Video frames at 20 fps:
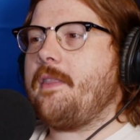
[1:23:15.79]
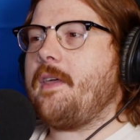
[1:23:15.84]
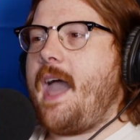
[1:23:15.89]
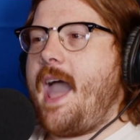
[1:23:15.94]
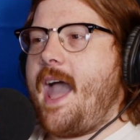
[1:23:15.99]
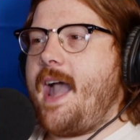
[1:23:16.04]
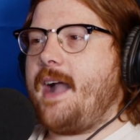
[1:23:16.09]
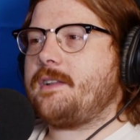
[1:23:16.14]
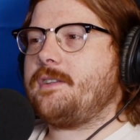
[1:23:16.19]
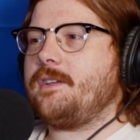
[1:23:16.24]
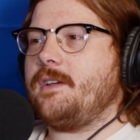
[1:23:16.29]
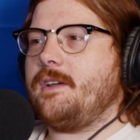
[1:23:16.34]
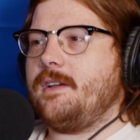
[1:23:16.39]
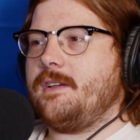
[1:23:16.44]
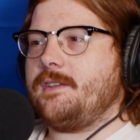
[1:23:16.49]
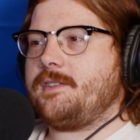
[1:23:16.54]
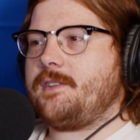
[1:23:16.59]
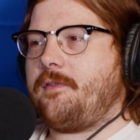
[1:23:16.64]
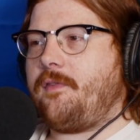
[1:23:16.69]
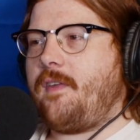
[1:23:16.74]
The
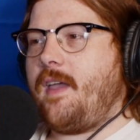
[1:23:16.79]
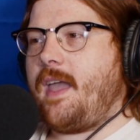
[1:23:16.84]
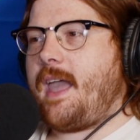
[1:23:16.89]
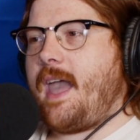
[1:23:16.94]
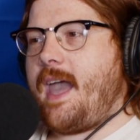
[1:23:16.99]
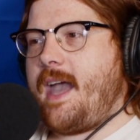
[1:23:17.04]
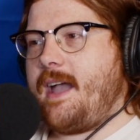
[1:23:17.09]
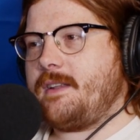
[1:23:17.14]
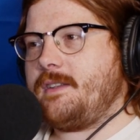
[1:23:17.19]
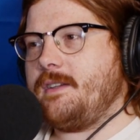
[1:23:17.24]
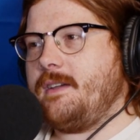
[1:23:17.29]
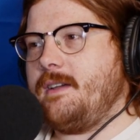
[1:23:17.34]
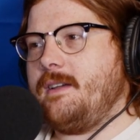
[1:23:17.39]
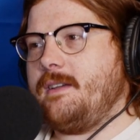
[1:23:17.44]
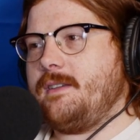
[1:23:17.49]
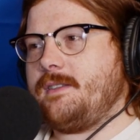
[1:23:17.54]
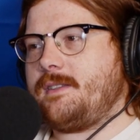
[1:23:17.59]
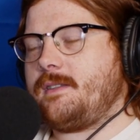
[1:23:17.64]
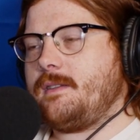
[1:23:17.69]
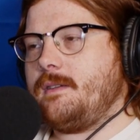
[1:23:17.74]
actors, the fake
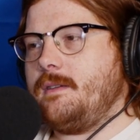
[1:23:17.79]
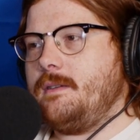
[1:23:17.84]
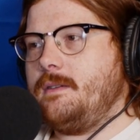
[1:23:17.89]
actors.